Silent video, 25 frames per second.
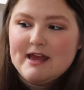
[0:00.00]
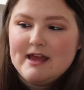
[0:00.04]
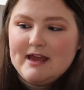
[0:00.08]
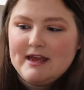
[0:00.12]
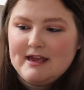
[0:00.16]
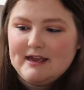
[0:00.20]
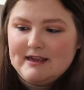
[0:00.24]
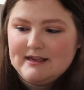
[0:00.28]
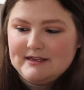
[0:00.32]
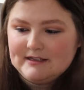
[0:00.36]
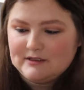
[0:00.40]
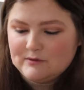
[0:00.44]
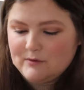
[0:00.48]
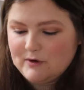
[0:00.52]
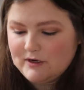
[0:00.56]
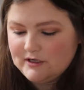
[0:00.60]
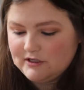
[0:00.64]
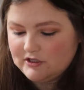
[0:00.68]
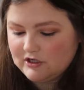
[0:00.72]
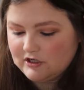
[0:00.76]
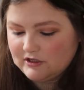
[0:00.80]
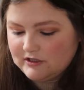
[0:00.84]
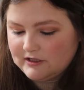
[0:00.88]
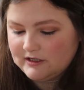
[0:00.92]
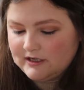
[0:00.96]
It is quite
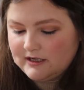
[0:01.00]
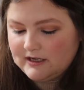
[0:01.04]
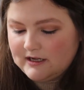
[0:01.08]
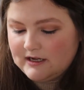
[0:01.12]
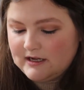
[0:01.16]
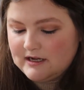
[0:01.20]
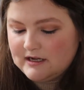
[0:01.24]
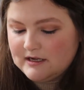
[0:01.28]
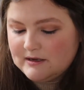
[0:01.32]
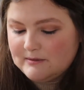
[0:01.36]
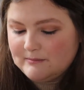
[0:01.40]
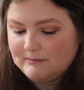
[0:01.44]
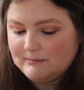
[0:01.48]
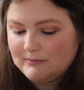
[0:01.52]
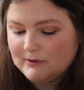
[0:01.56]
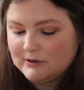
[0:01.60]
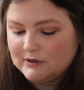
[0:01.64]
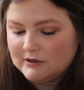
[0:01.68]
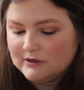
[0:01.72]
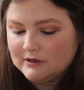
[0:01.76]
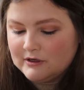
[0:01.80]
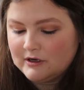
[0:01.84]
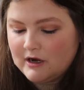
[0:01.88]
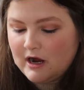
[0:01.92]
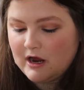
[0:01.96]
chunky,
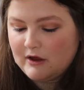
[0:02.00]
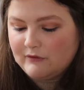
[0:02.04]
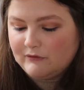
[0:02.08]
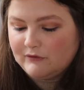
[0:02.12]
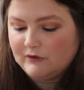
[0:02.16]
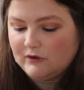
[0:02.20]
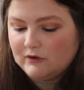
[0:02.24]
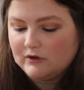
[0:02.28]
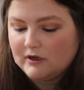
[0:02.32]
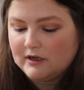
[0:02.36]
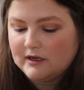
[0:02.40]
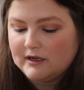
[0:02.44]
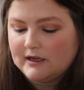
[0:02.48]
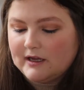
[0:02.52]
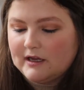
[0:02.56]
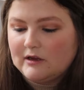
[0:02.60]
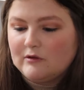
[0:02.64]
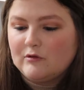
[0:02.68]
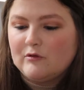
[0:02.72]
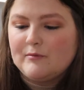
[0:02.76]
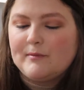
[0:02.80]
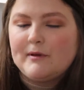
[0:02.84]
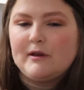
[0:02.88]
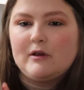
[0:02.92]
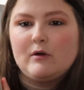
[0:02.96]
but I feel like it
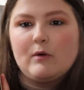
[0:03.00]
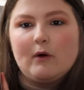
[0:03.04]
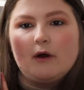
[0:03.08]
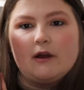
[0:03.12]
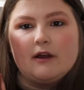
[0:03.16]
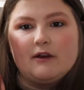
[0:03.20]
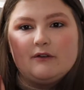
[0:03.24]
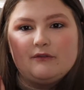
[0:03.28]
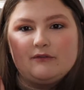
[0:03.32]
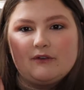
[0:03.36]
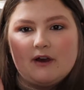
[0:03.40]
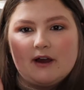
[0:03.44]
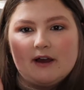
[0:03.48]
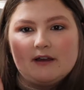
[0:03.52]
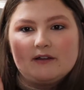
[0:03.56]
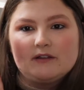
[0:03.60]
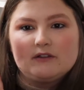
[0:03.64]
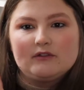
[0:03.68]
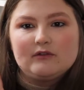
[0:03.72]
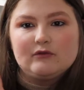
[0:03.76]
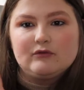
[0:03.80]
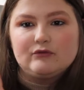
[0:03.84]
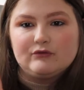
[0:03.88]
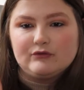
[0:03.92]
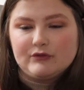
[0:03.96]
would be quite a
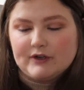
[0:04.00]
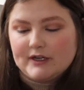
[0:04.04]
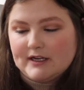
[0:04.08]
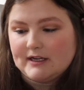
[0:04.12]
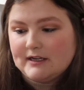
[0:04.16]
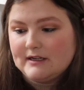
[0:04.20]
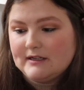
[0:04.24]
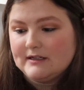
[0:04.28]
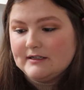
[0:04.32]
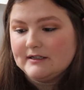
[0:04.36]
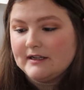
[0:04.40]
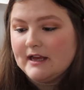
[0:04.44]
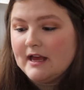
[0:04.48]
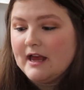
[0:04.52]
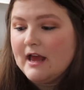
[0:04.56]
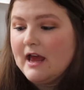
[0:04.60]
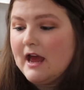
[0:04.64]
fast read.